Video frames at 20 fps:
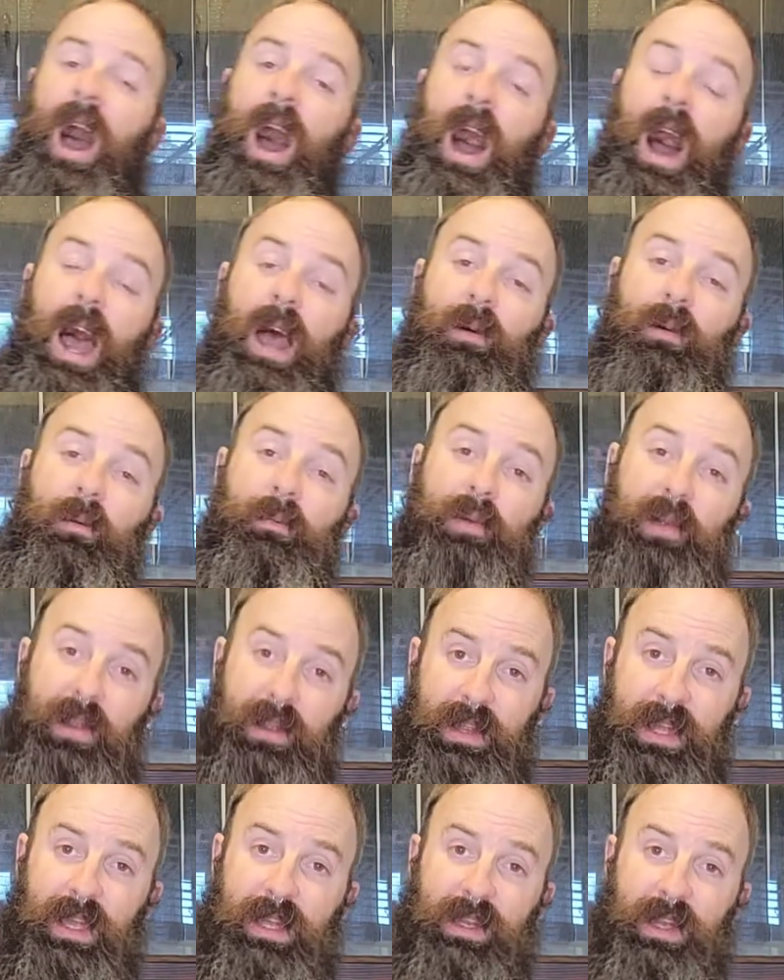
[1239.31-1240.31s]
I will put a
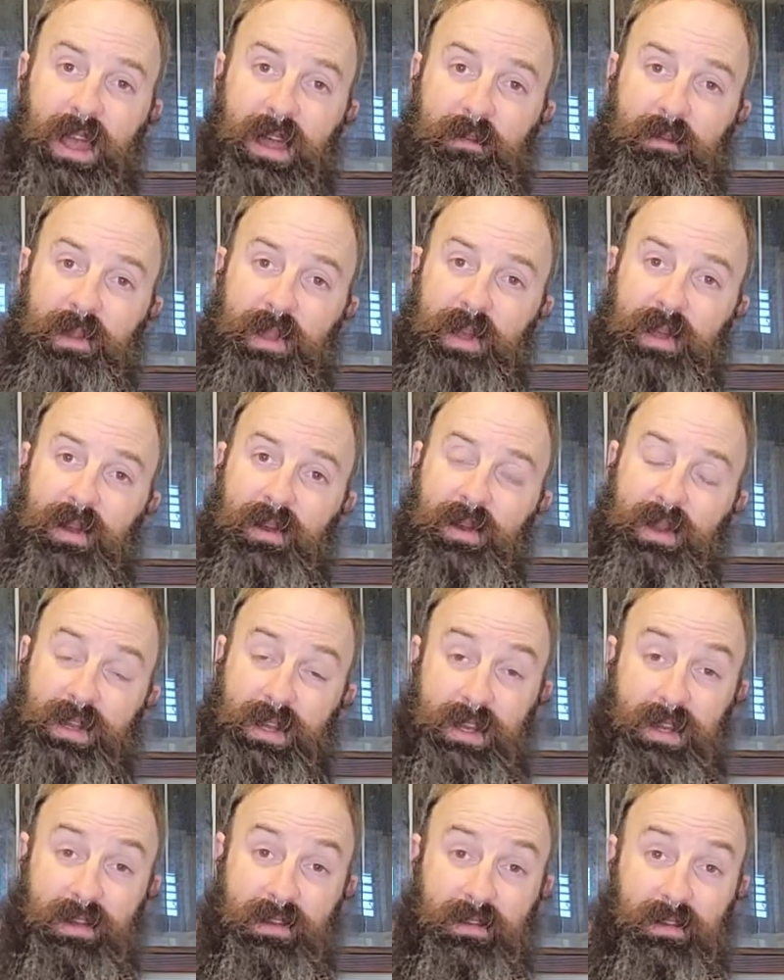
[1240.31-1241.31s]
link down below in the
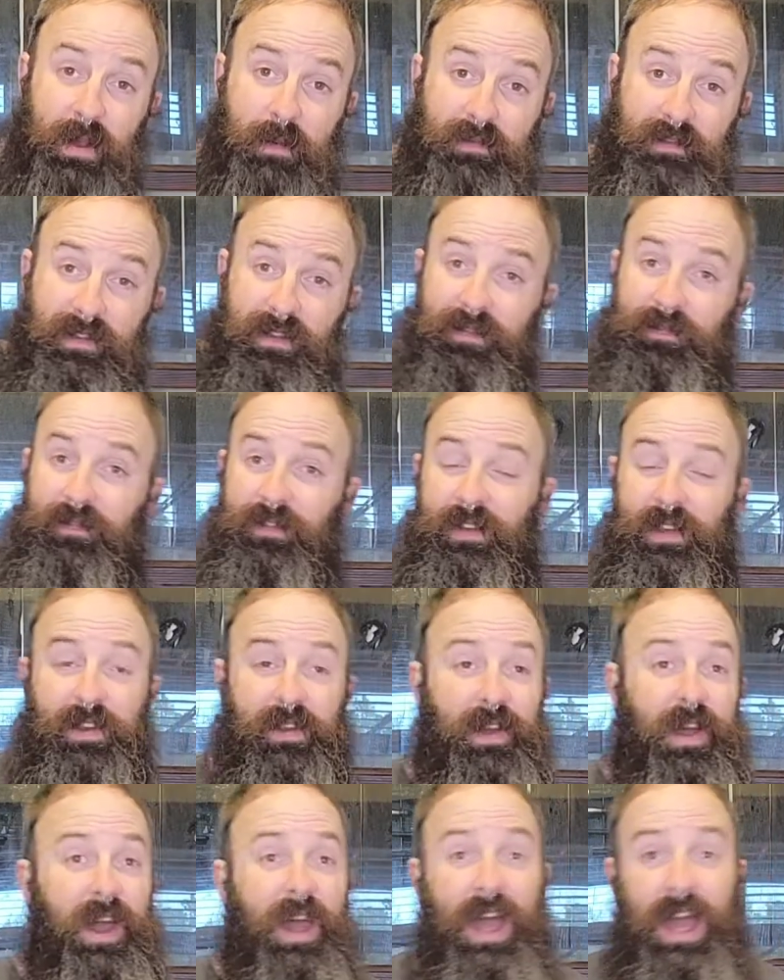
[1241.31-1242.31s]
description for you
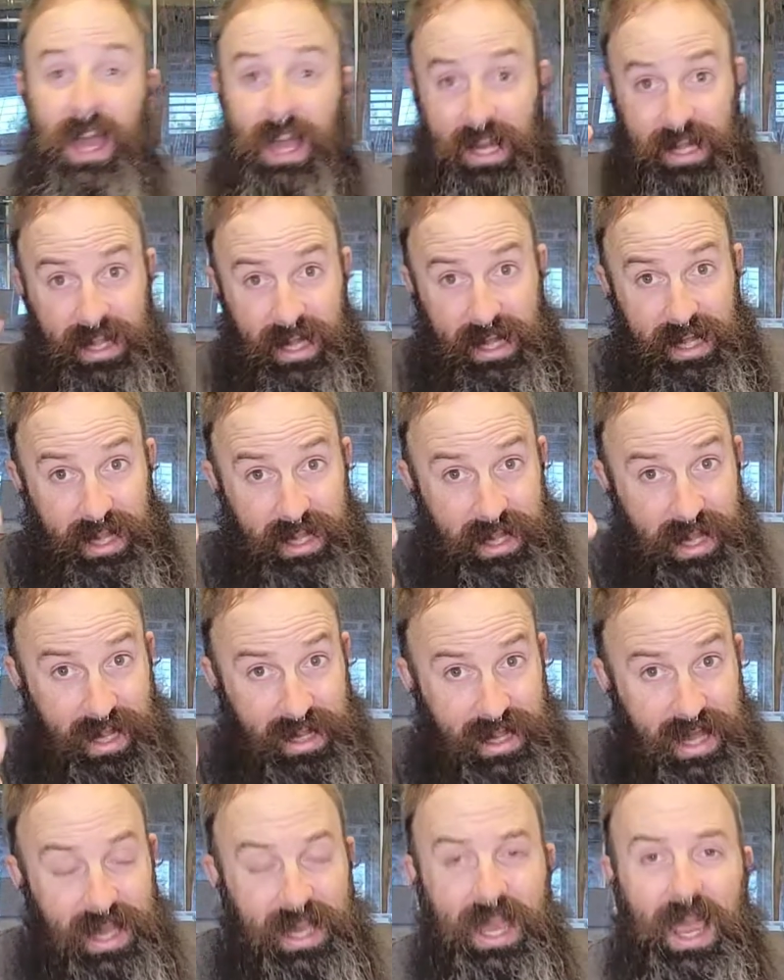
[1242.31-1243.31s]
to click, click, click,
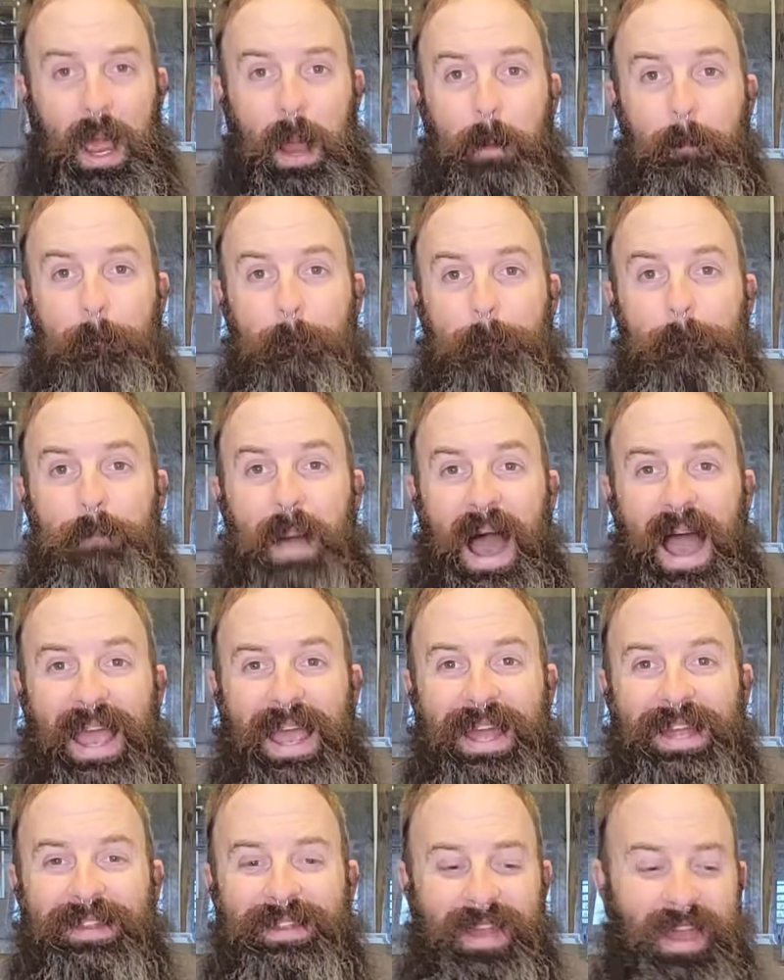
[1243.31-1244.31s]
click, and buy
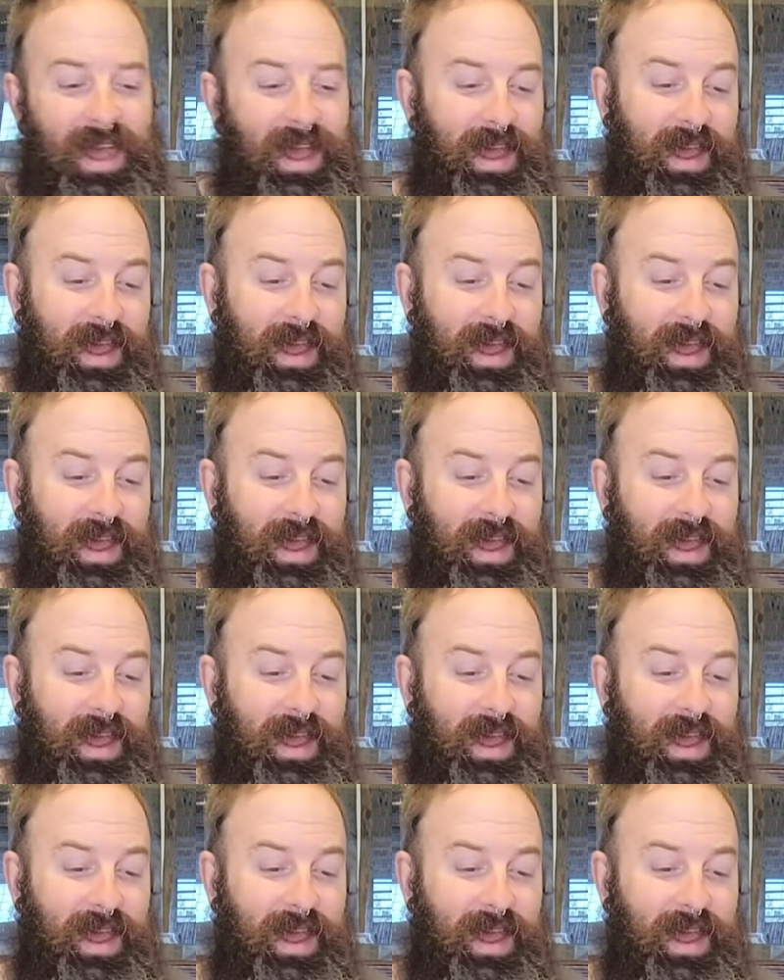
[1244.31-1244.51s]
it.